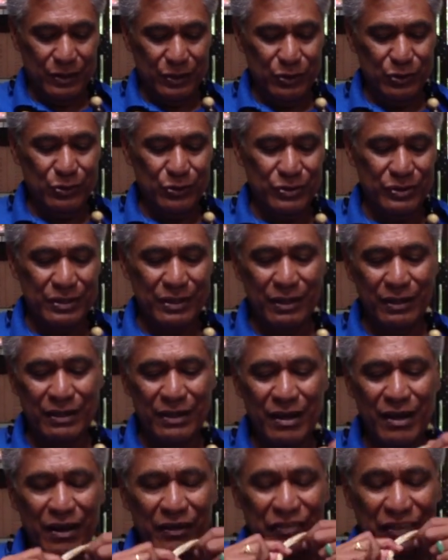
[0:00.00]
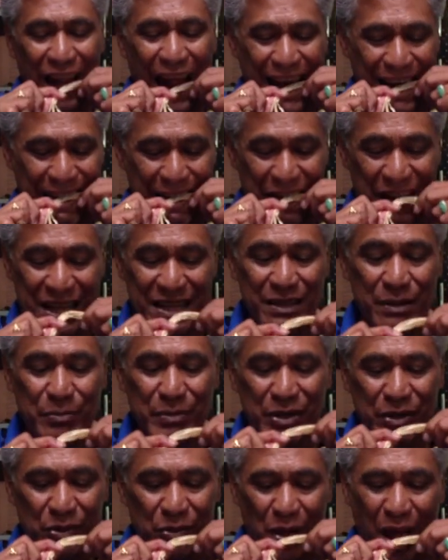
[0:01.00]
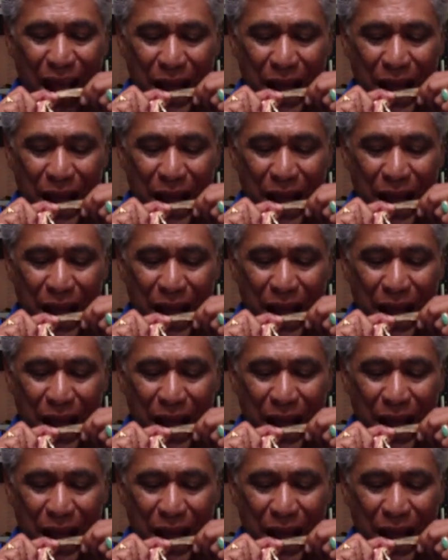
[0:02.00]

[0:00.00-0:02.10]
you start off in the middle.